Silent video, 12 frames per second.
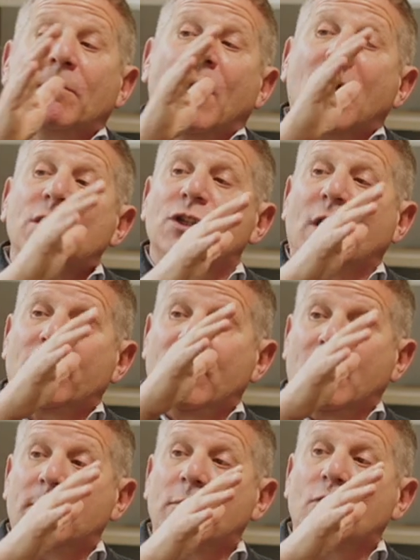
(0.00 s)
much of
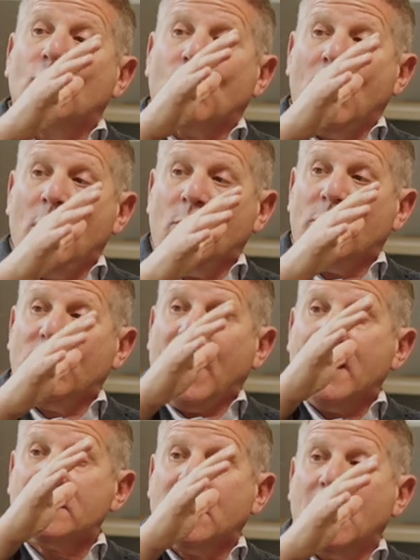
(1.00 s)
the growth
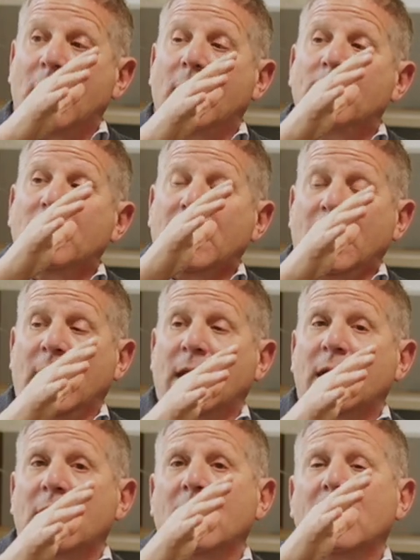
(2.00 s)
has come
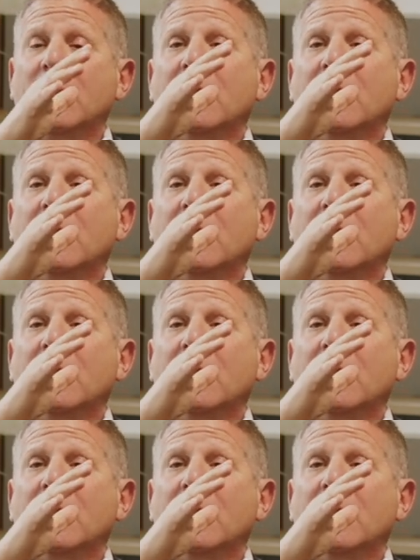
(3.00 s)
in